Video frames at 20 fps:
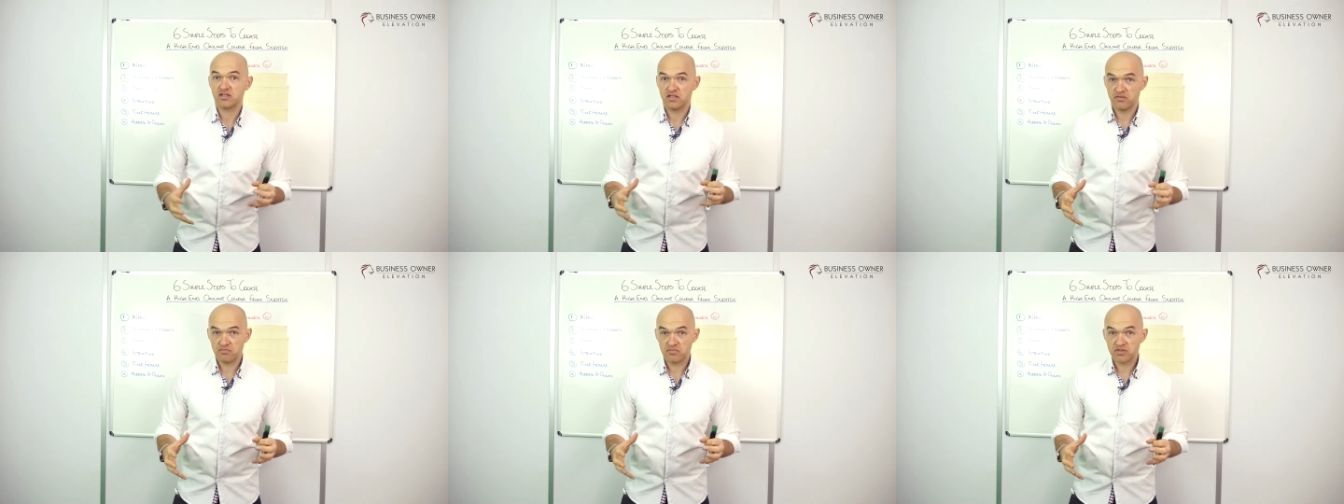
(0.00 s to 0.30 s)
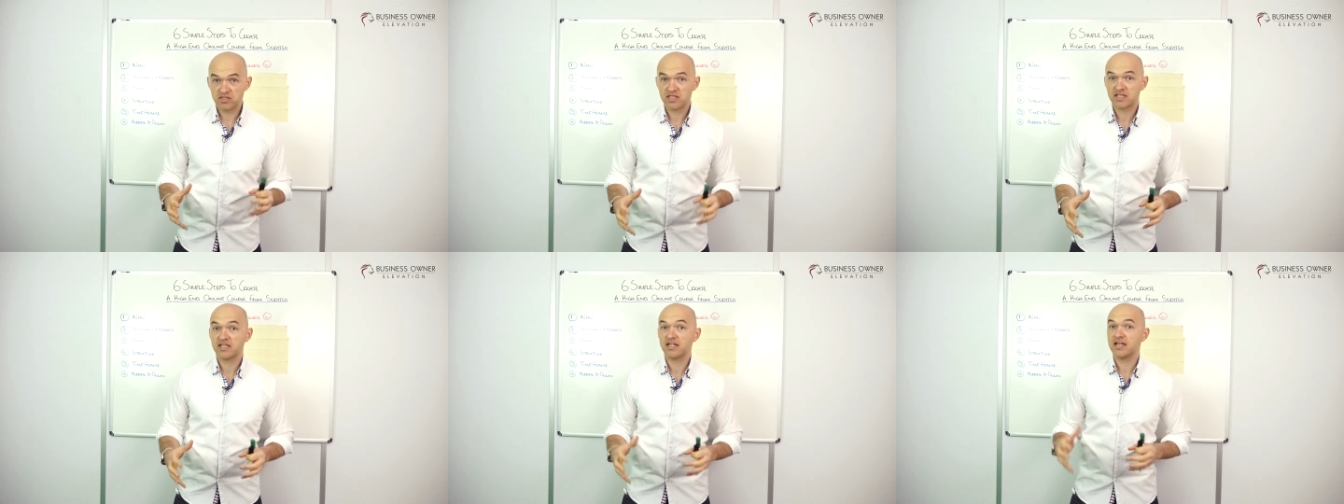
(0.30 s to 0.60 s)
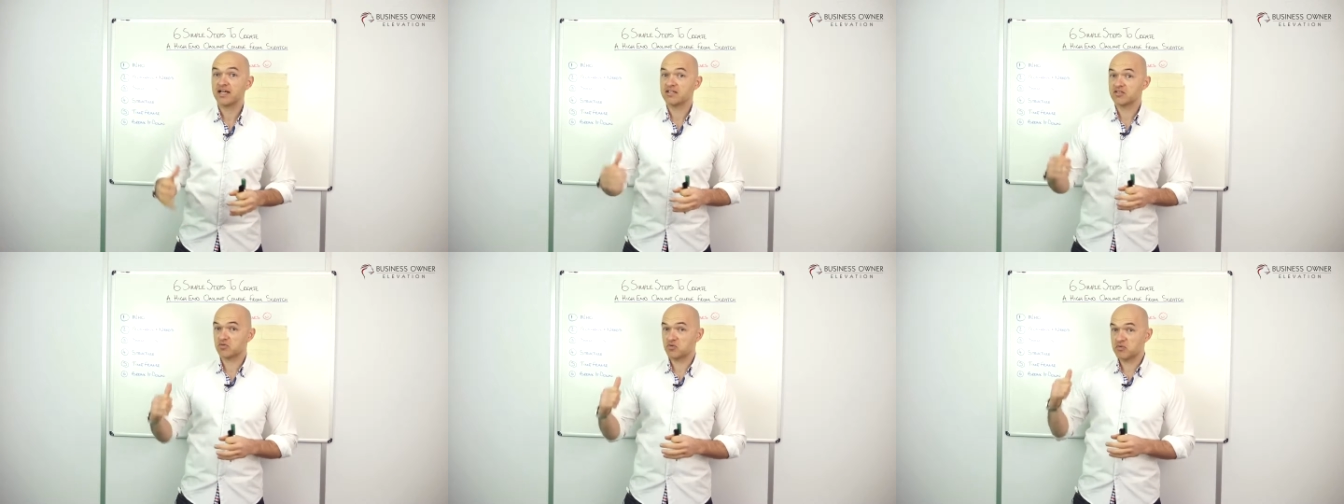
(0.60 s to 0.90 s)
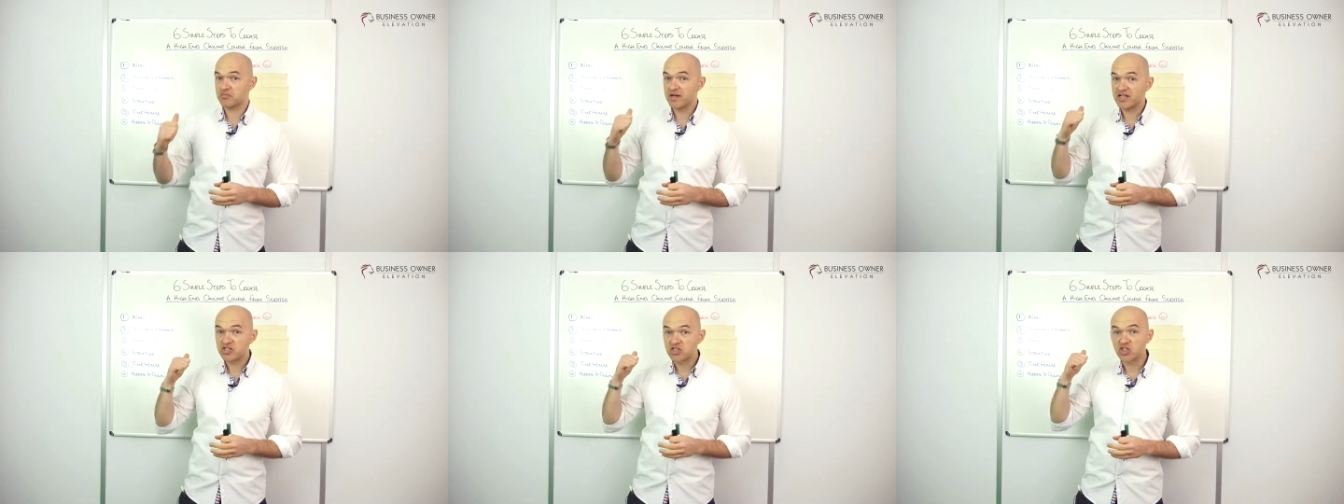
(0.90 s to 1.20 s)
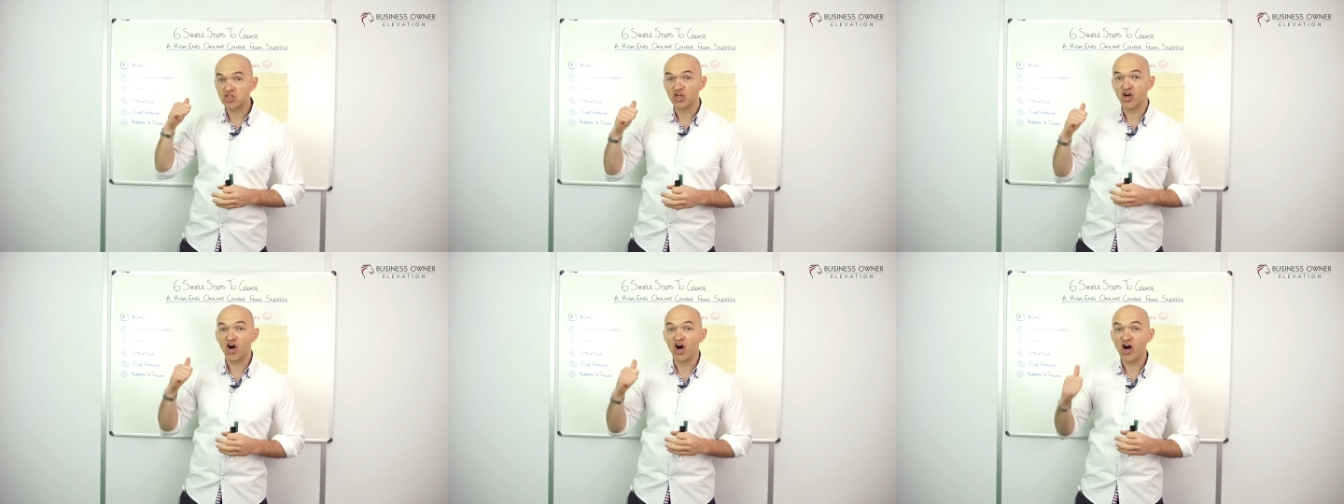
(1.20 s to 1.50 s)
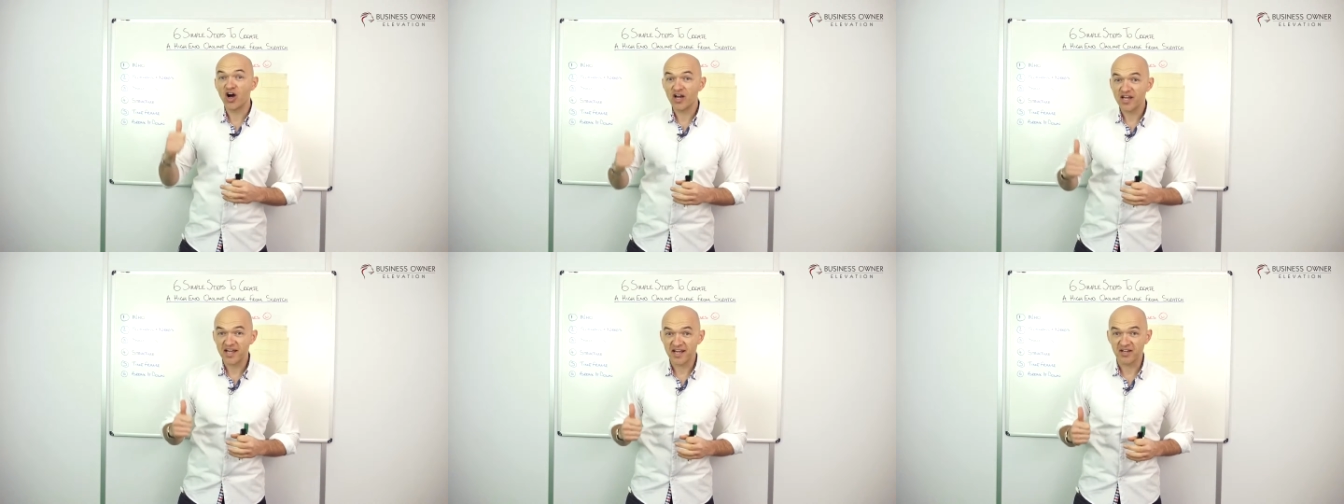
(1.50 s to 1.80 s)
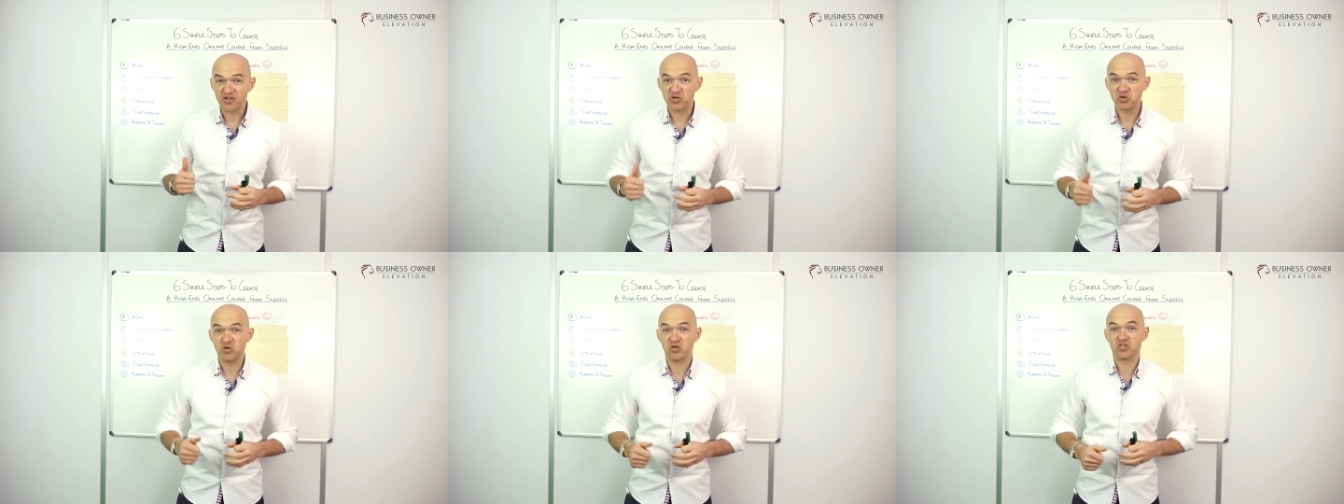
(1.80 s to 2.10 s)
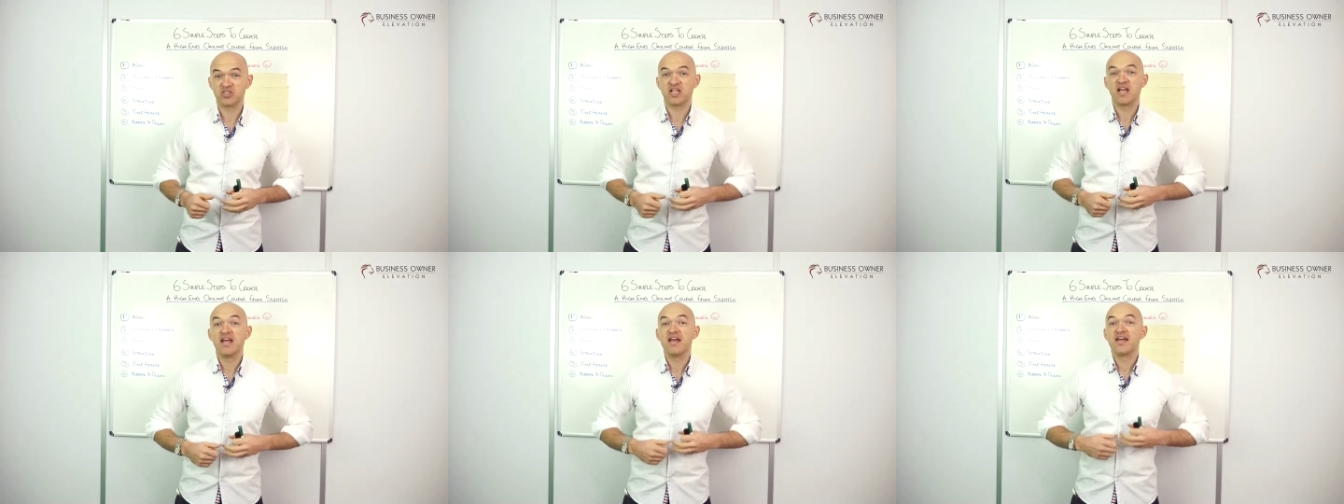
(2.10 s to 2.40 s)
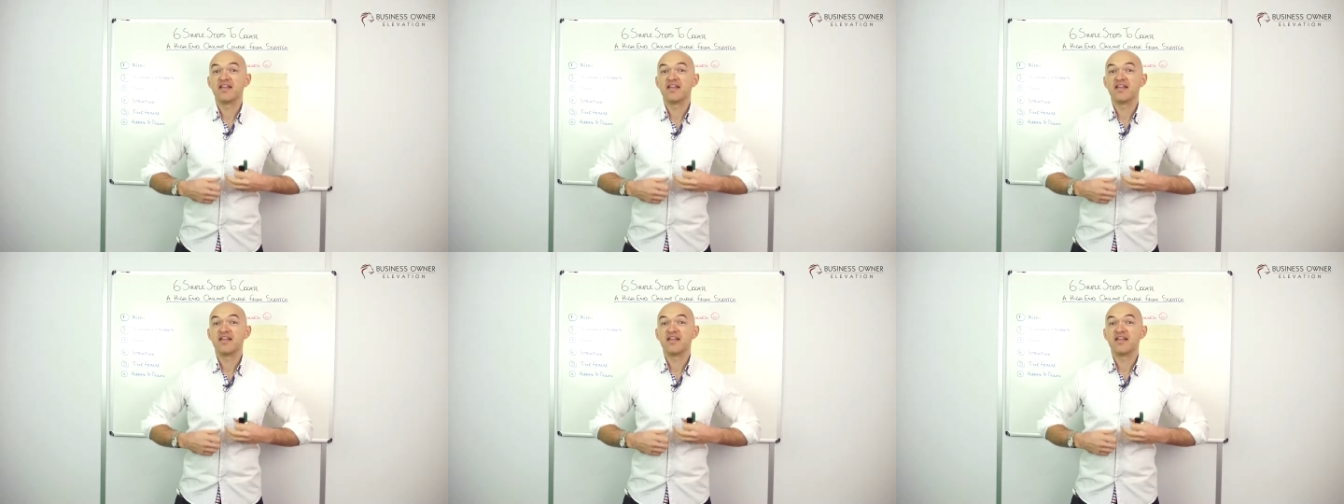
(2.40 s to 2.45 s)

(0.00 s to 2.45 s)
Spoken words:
and in particular, as we mentioned, a high-end course